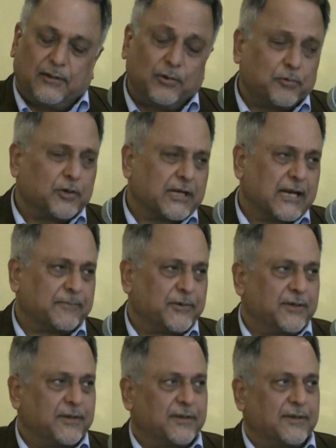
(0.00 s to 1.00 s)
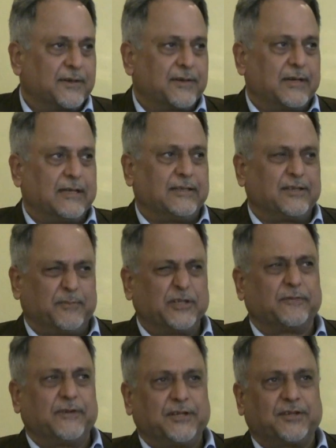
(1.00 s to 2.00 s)
look what happened, this
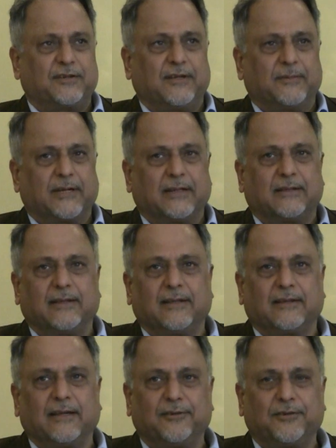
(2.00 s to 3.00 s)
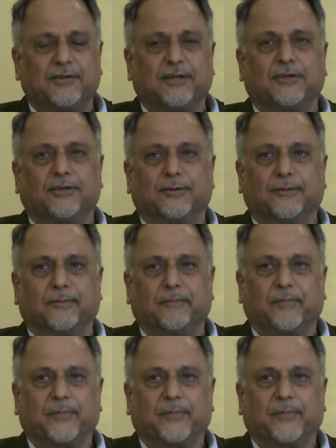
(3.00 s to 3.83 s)
bit of history that I think is interesting to know.